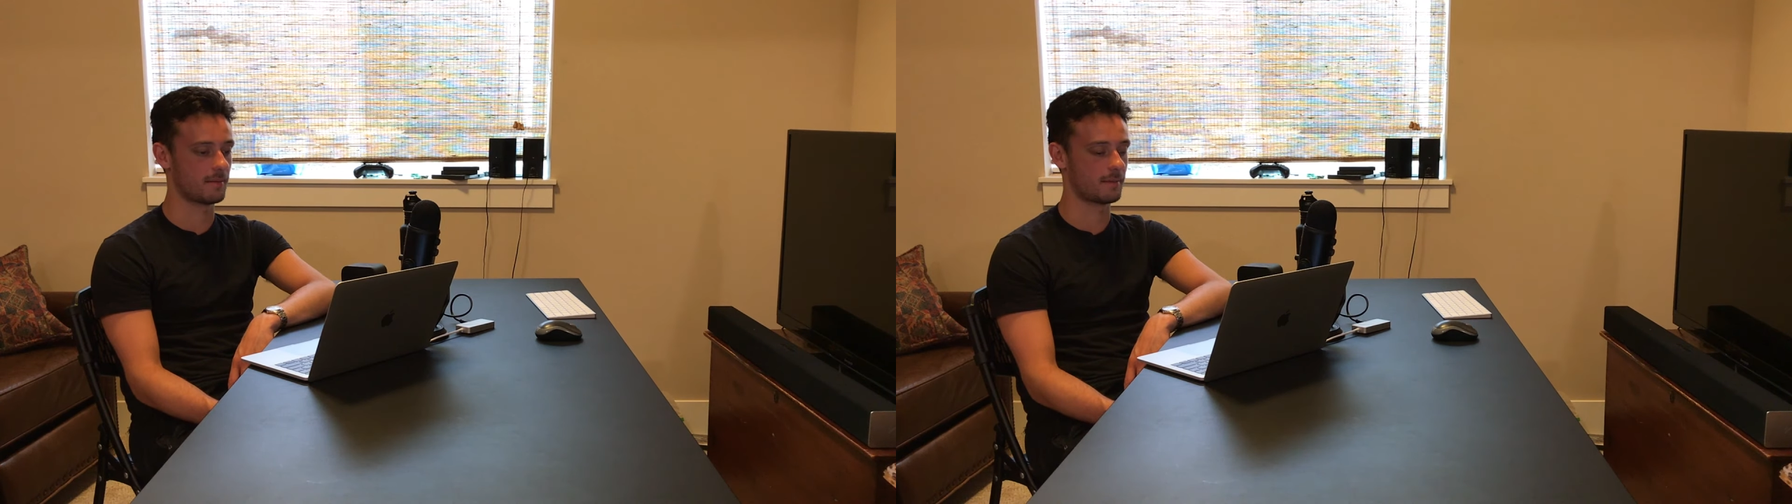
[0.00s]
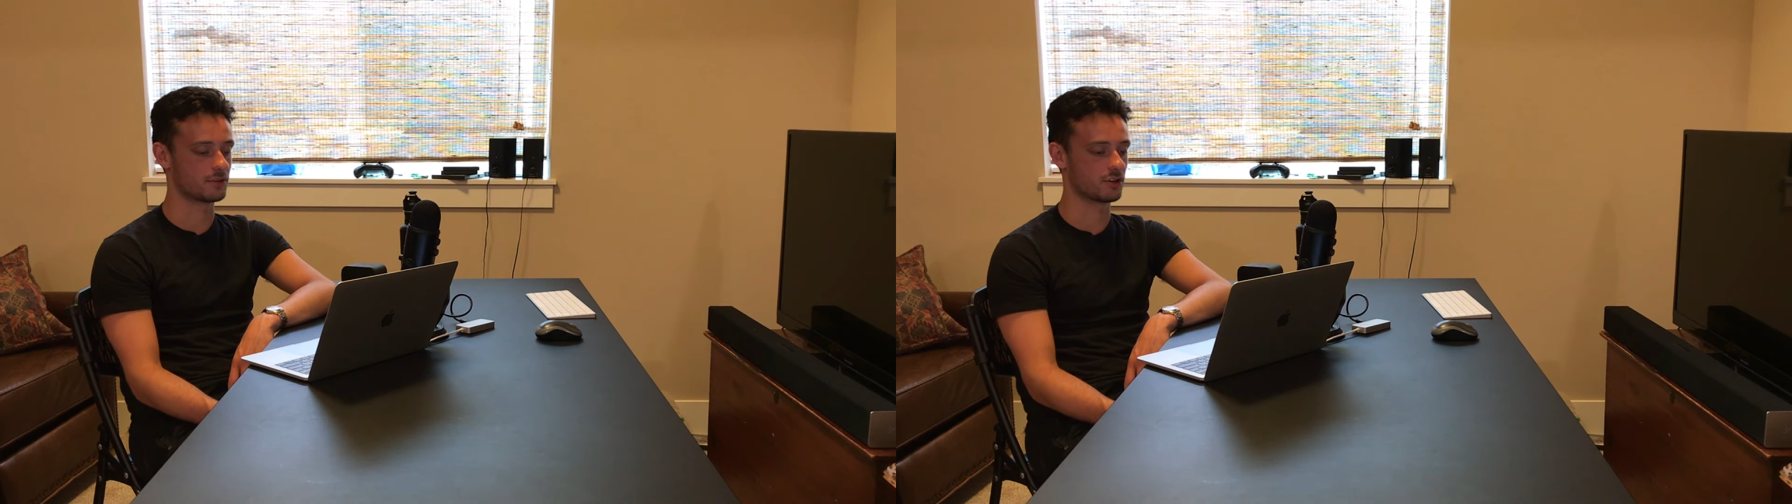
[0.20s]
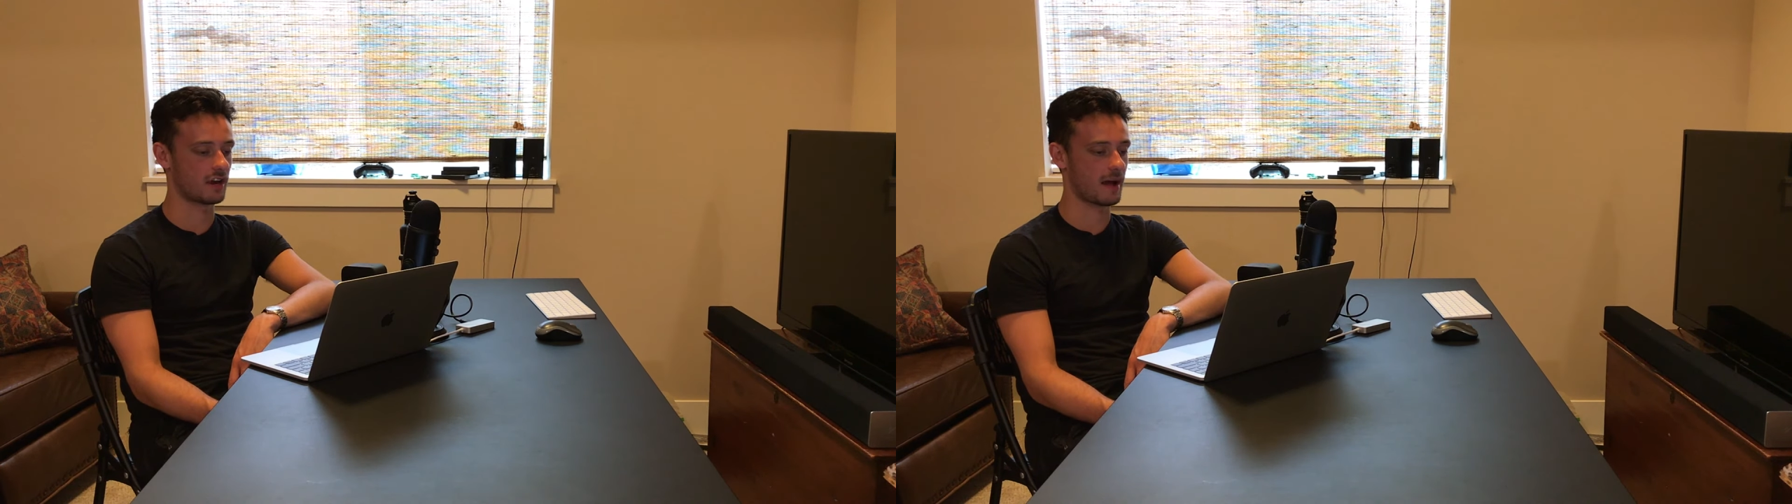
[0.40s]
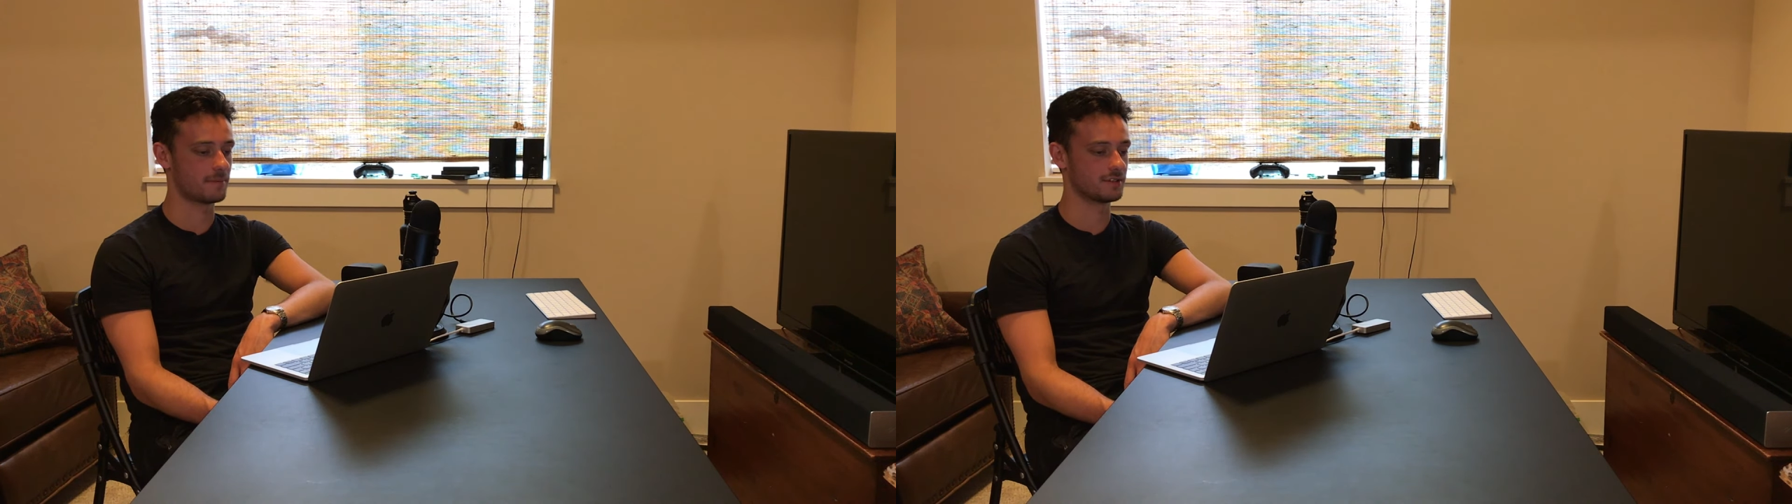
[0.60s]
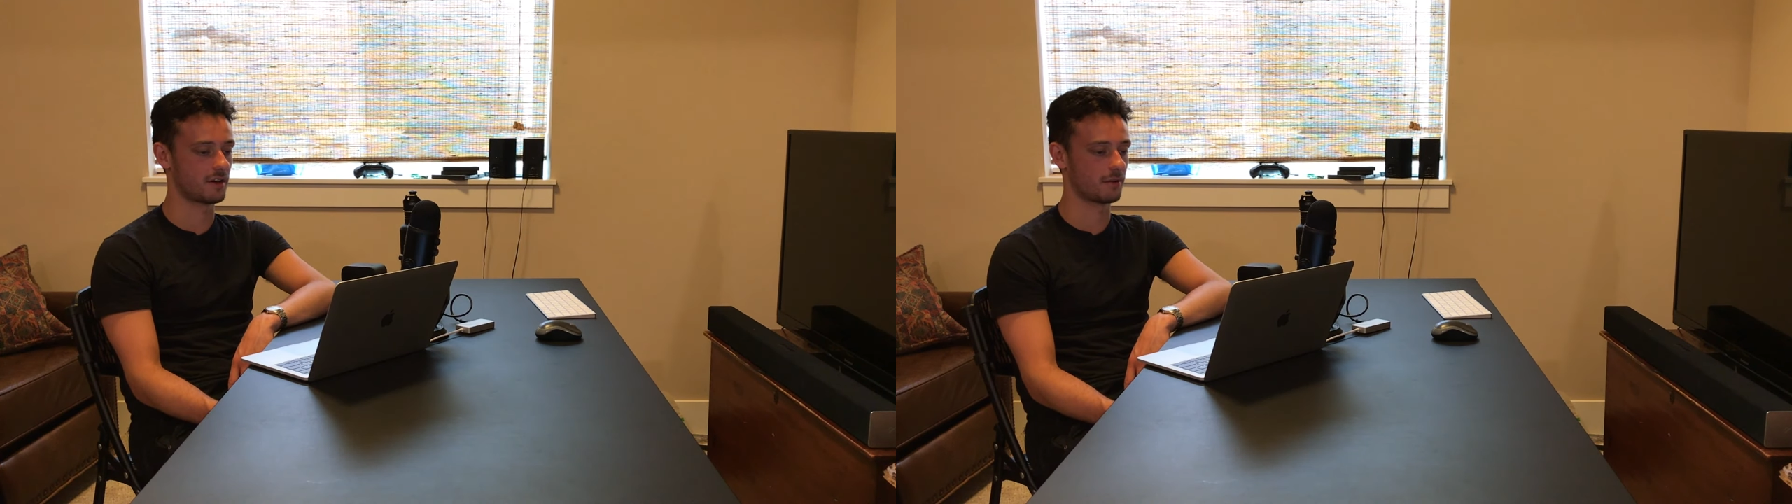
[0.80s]
I'm sure it
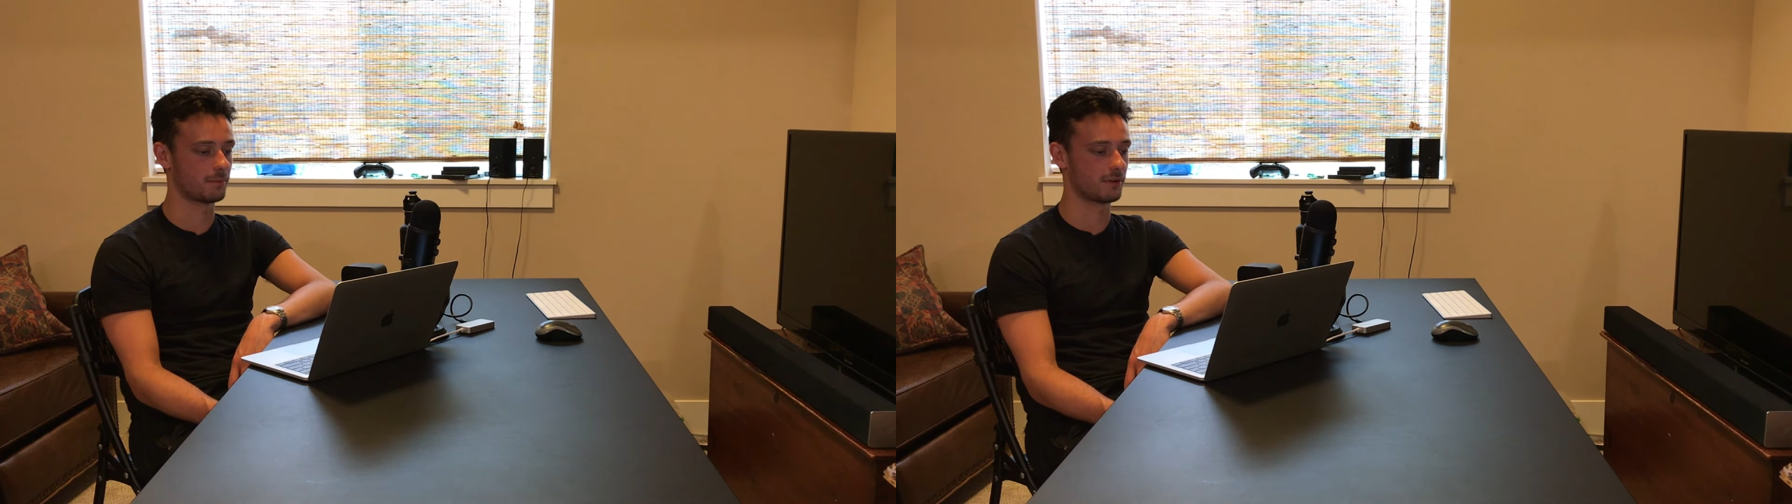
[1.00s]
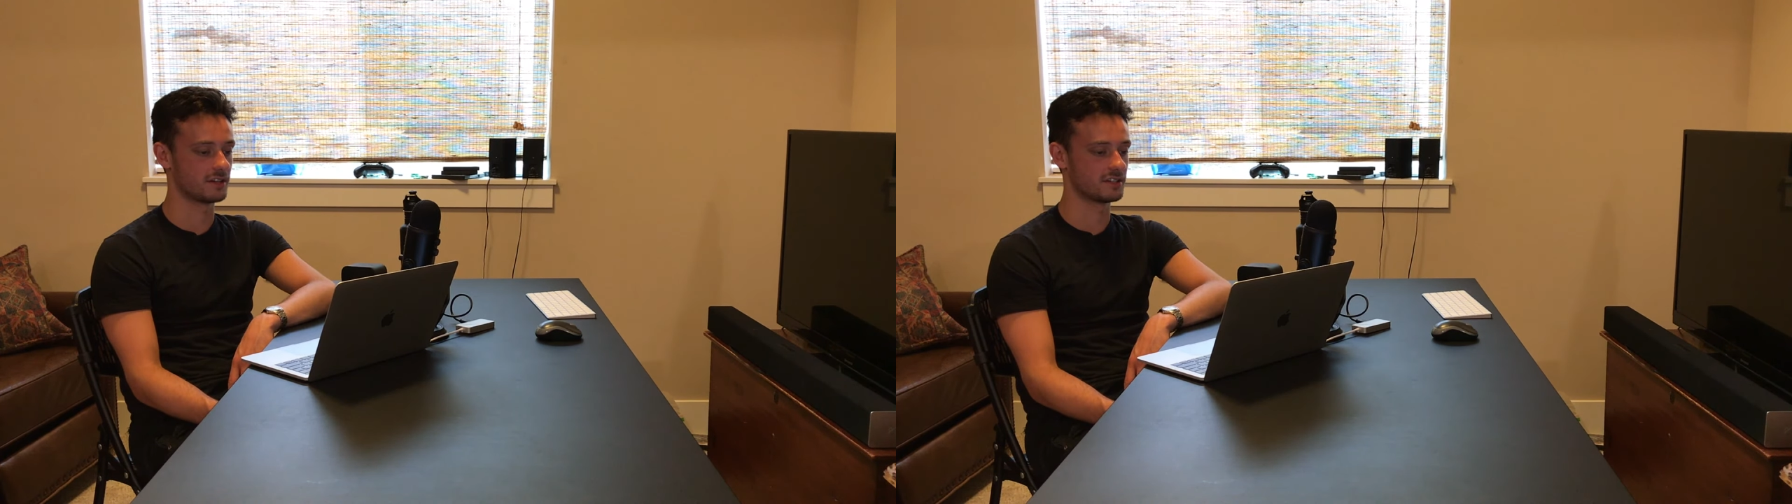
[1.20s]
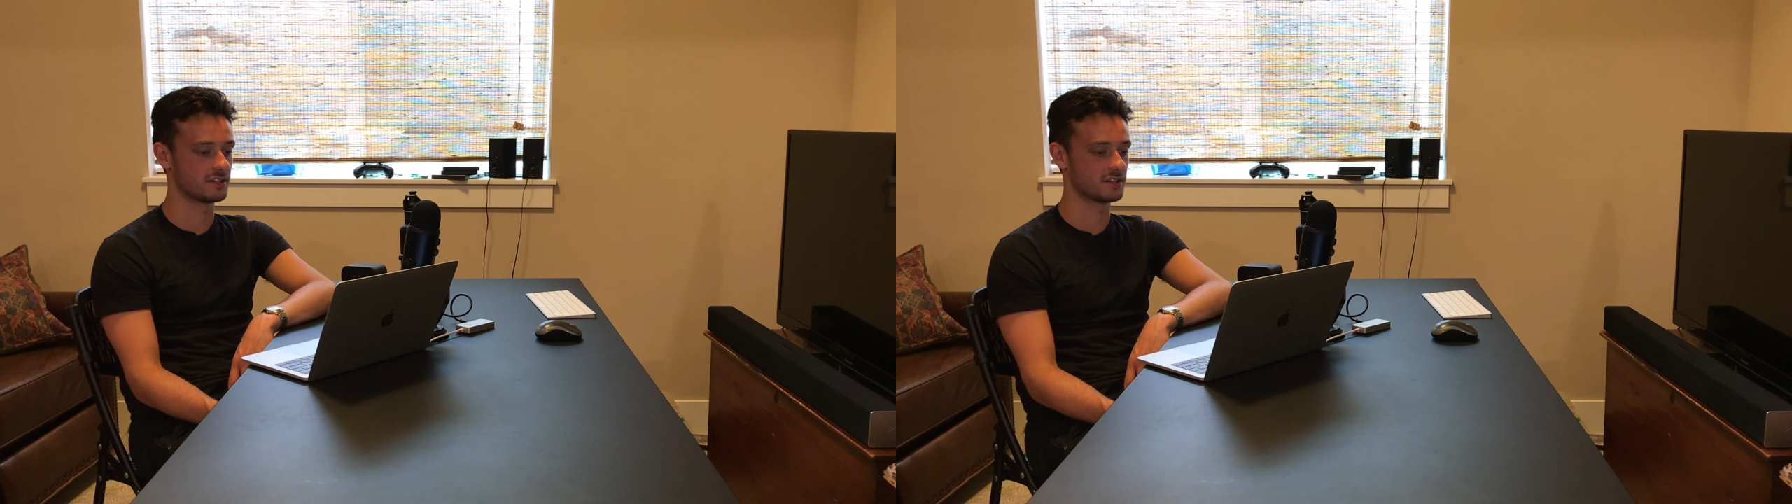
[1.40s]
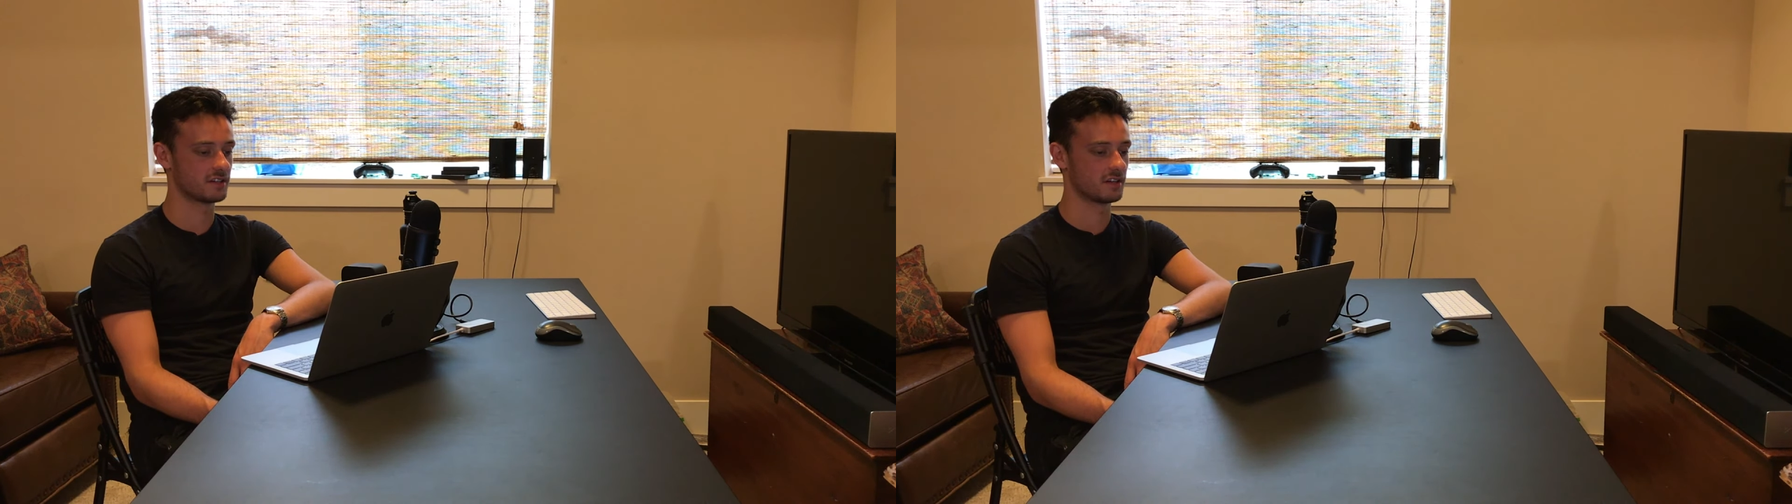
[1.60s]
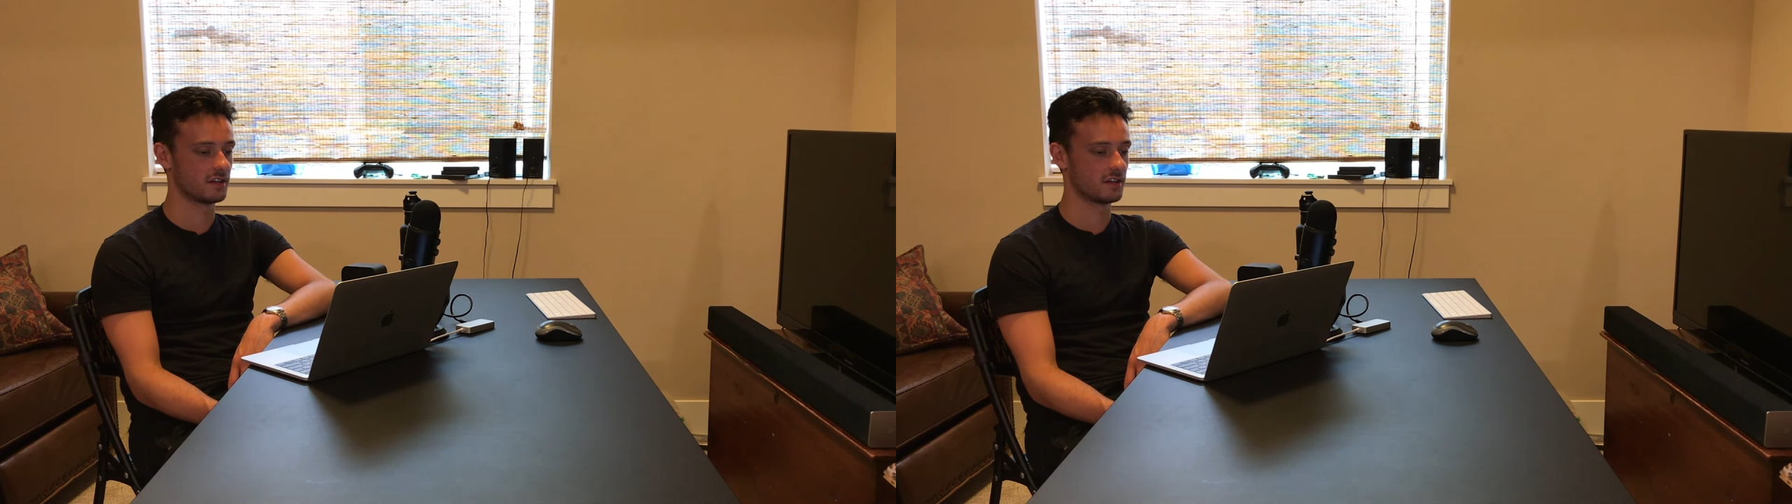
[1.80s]
happens at other places